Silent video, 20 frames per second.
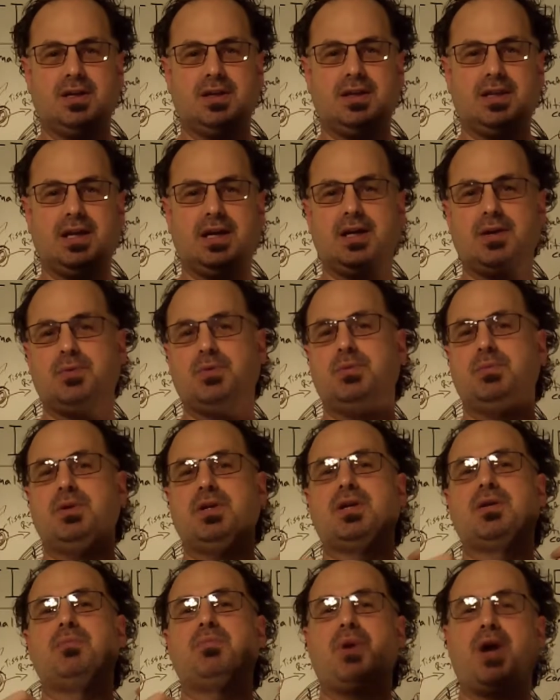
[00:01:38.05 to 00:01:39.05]
that would
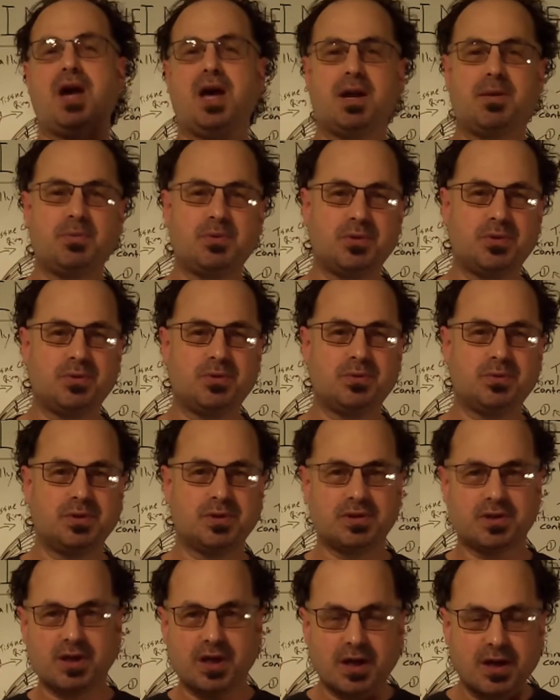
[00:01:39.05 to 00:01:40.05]
be compatible
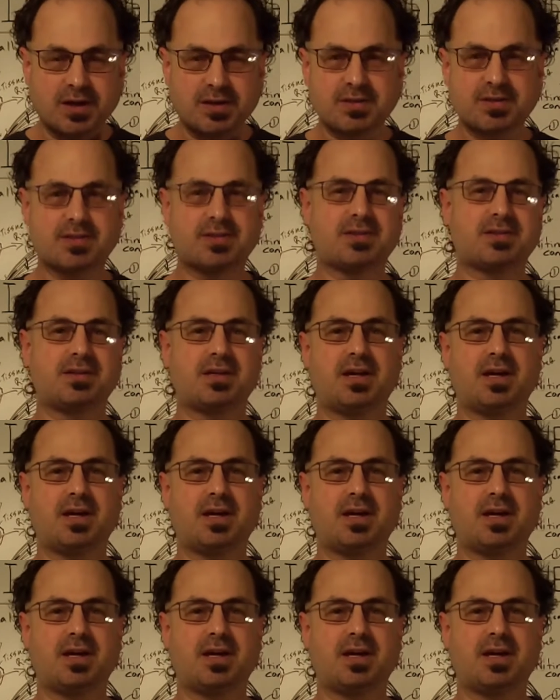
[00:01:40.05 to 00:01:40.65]
with us